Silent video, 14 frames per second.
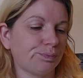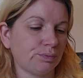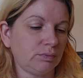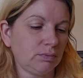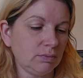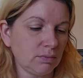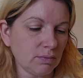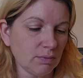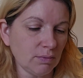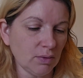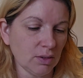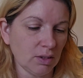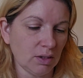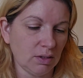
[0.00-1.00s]

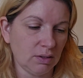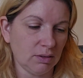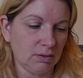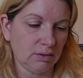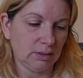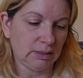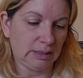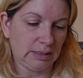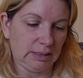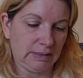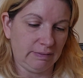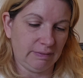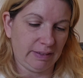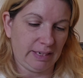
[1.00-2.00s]
Let's see,
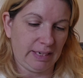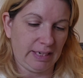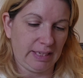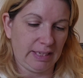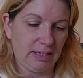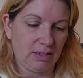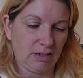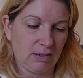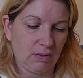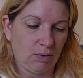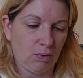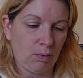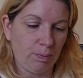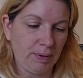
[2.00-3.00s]
get this
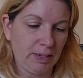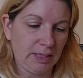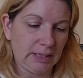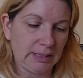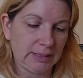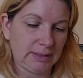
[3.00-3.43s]
open.